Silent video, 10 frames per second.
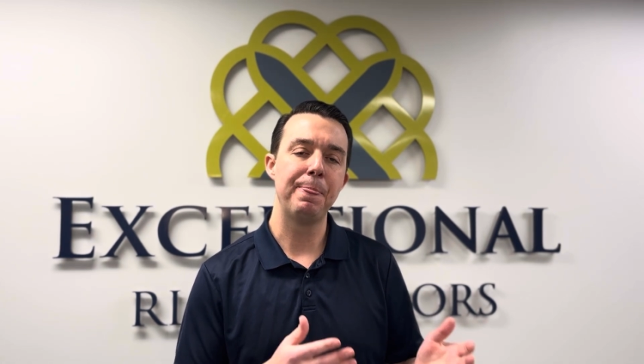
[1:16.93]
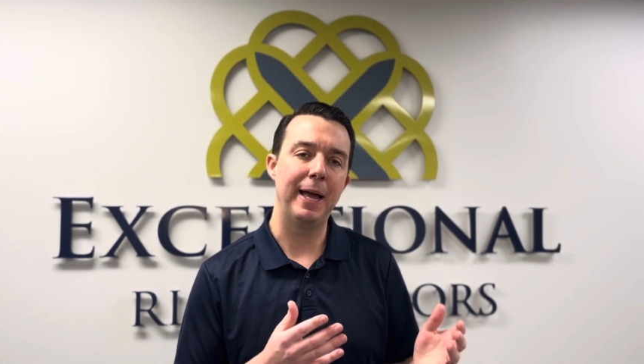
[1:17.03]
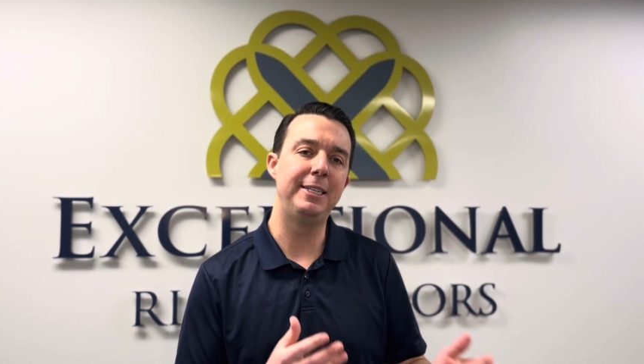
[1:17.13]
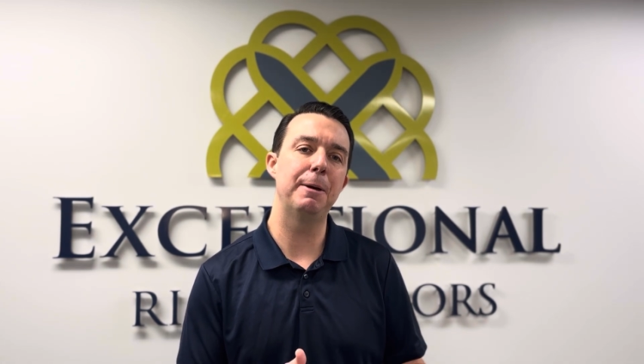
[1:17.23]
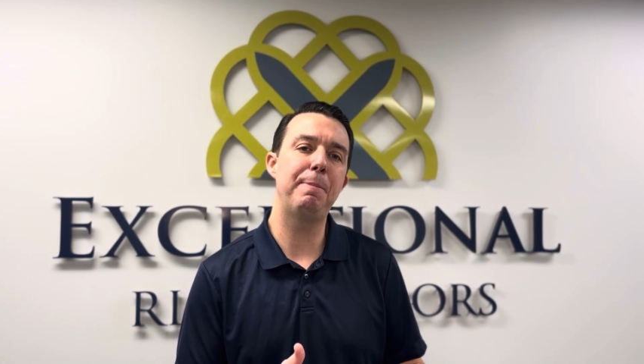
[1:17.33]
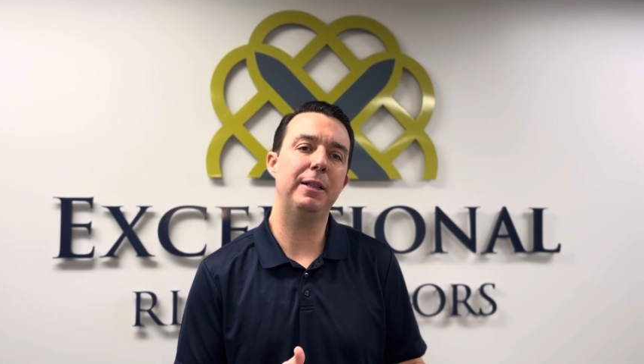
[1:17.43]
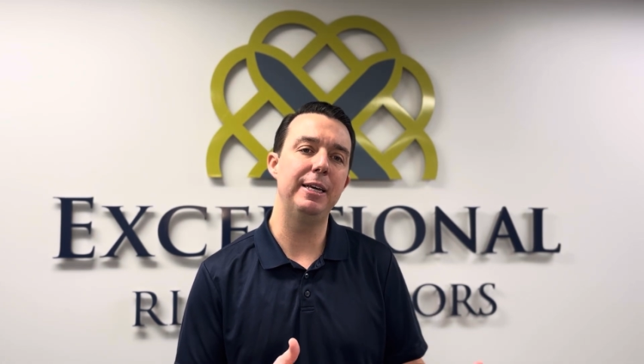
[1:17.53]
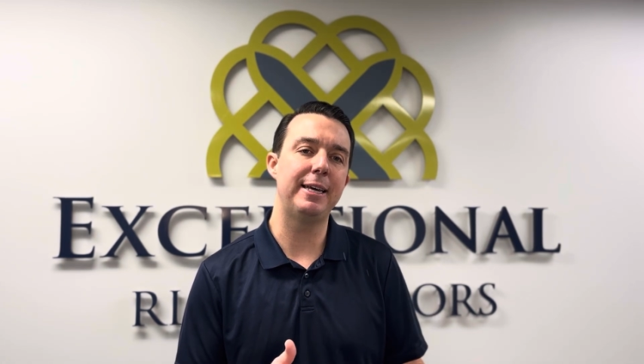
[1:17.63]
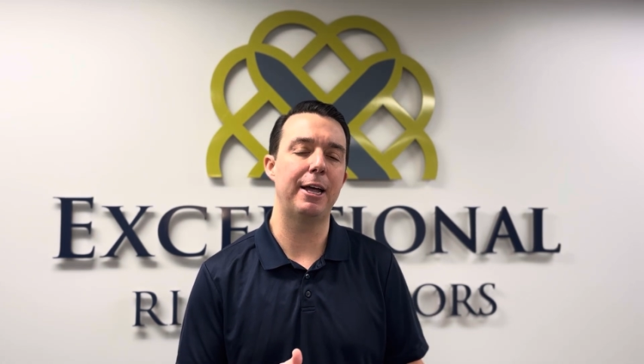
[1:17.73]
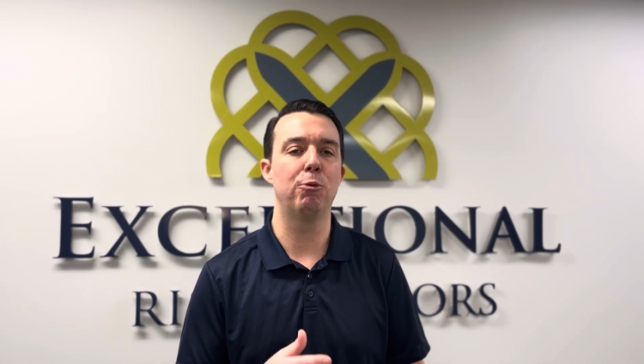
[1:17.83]
And typically
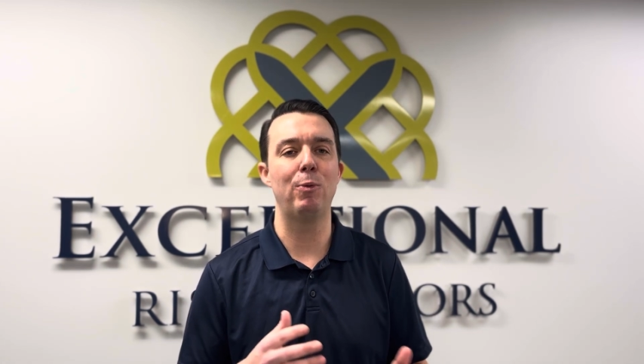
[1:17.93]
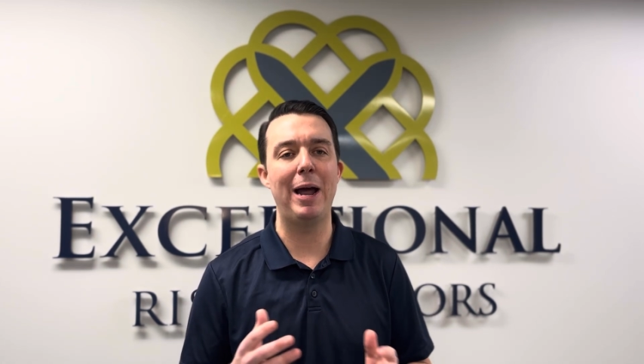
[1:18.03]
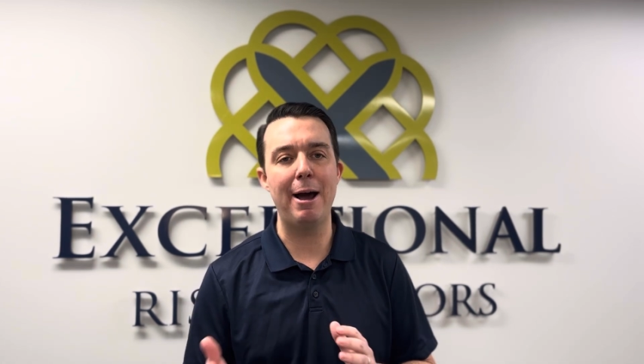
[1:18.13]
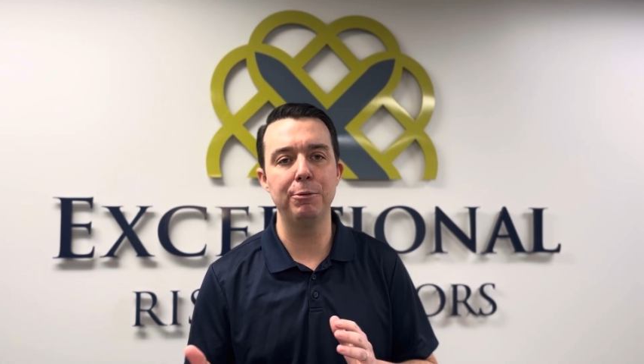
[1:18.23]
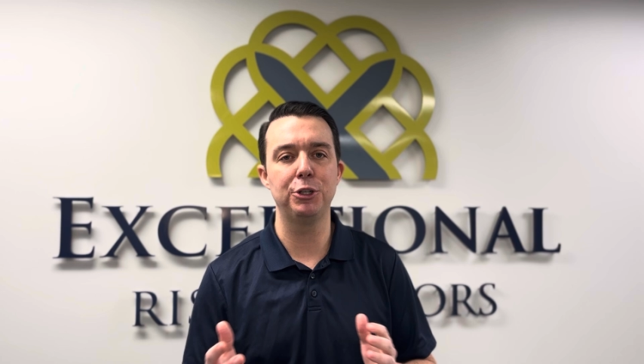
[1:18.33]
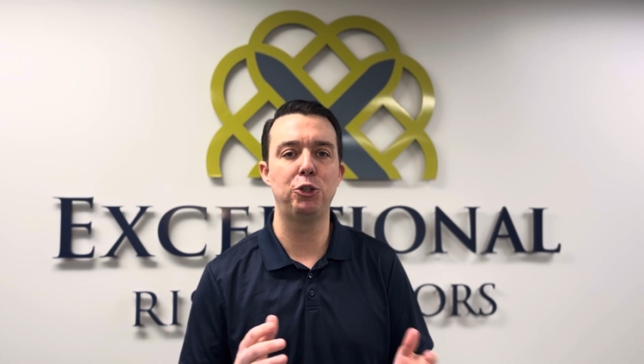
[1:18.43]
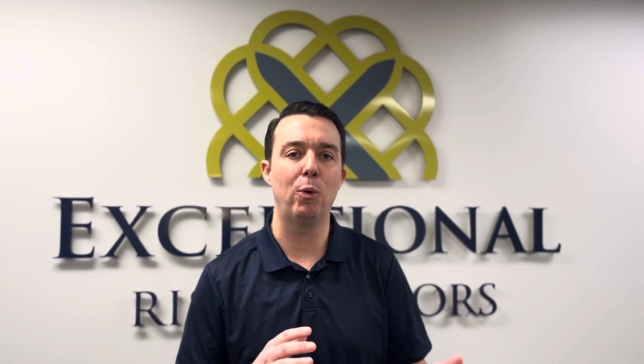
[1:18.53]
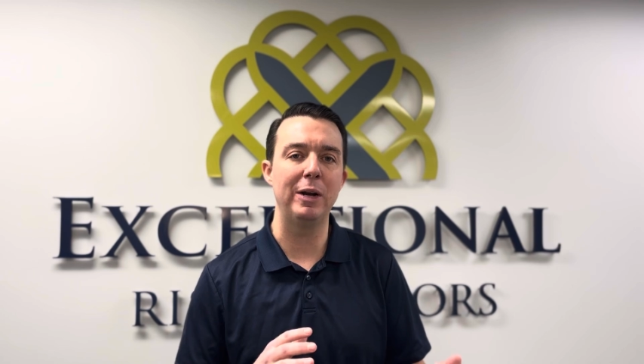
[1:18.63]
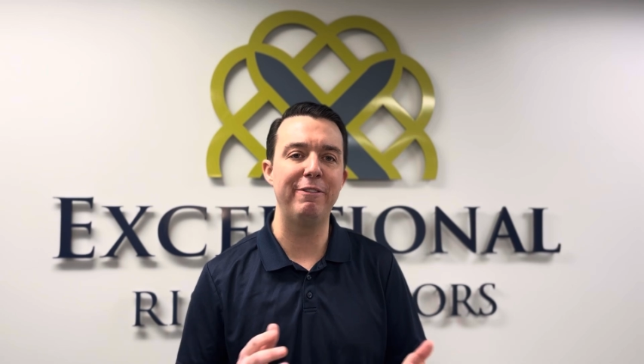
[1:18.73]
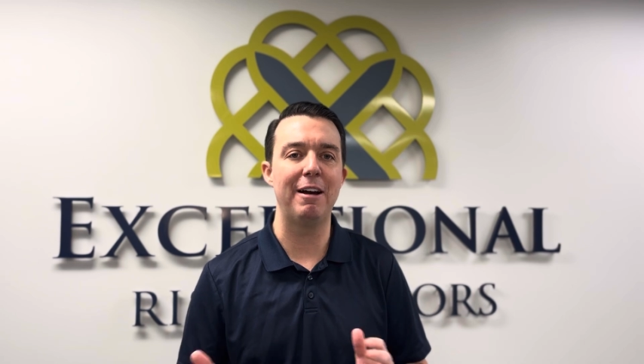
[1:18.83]
you get around
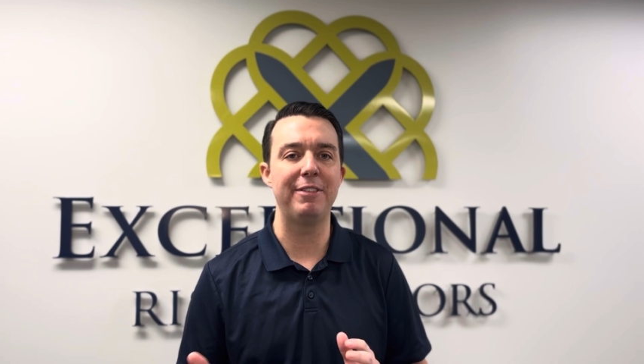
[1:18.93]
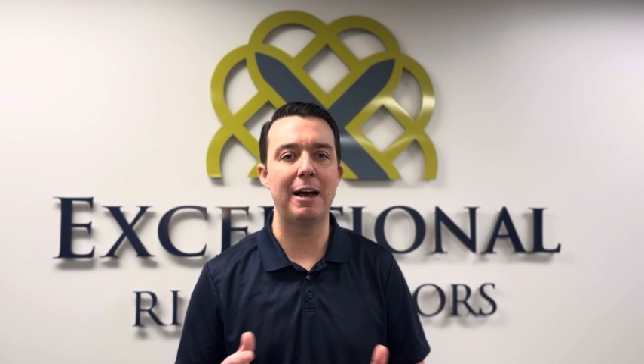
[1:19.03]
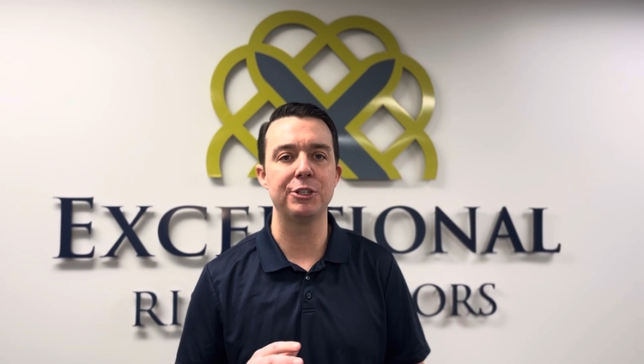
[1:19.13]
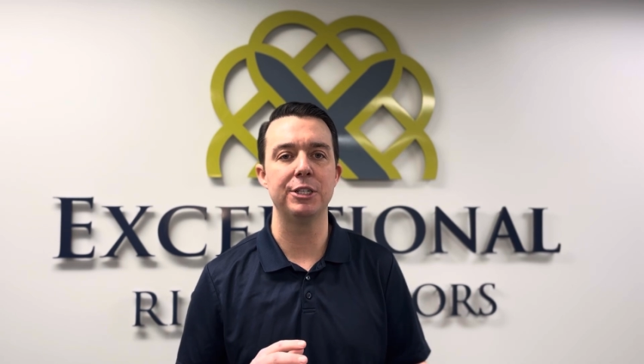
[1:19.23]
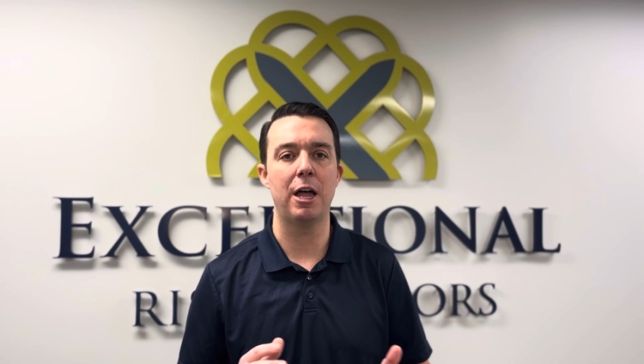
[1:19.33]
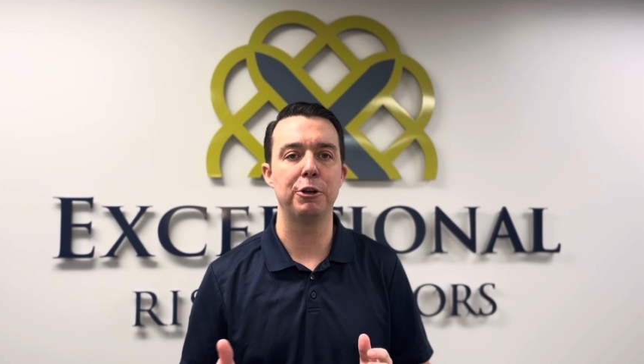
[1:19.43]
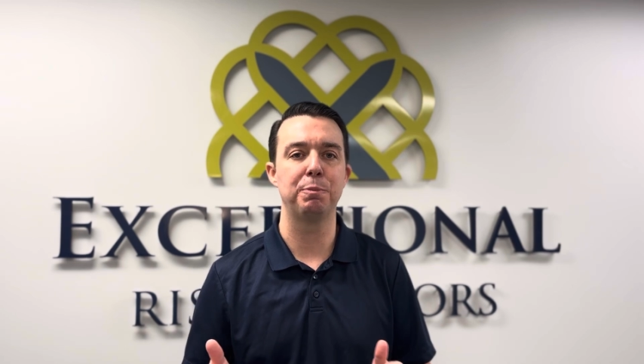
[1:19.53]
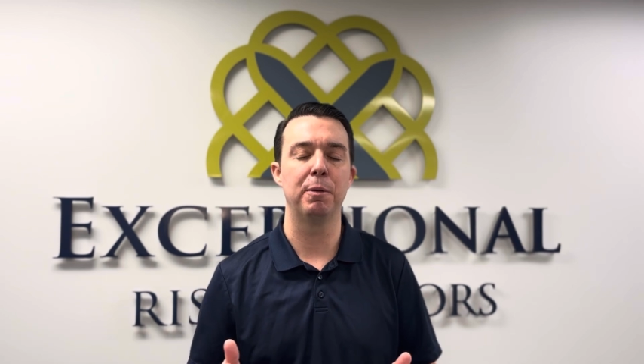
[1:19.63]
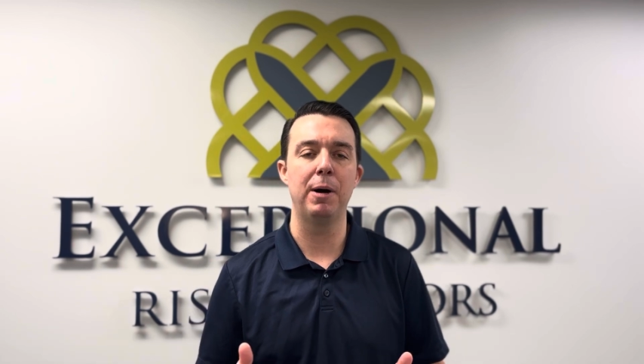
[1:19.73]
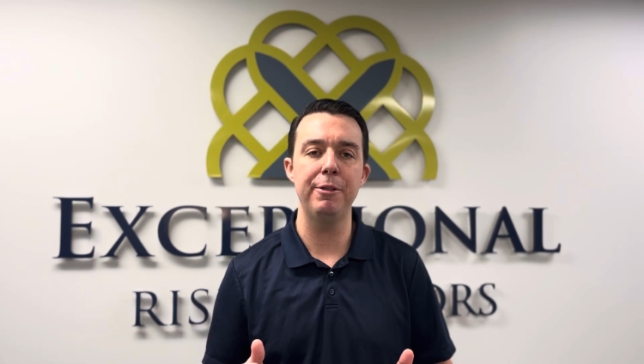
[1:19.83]
$25,000
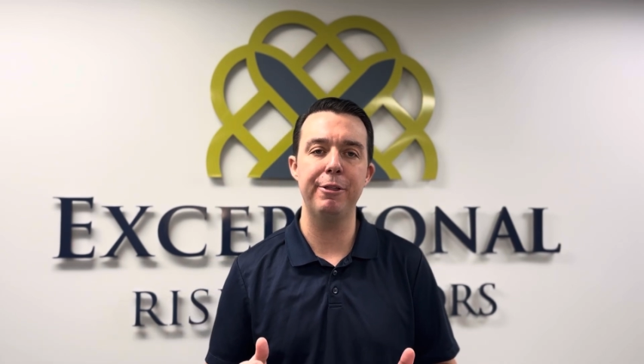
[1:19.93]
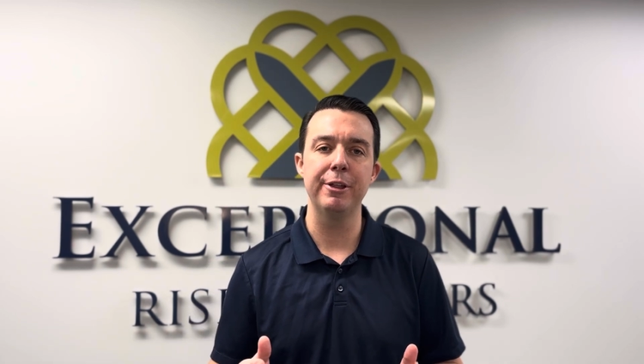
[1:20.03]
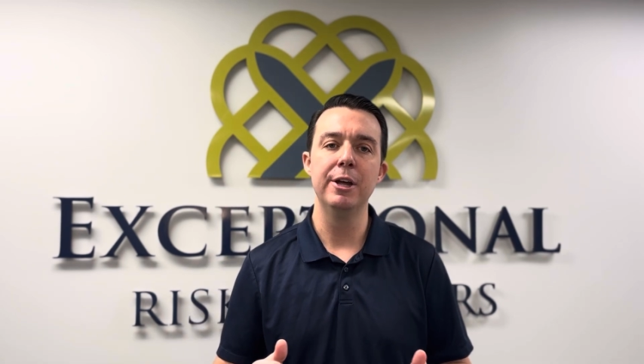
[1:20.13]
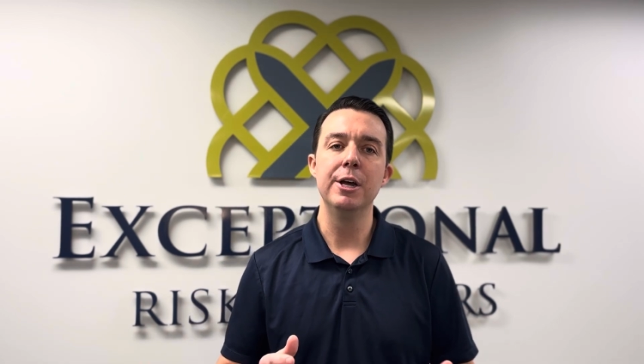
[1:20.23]
per month,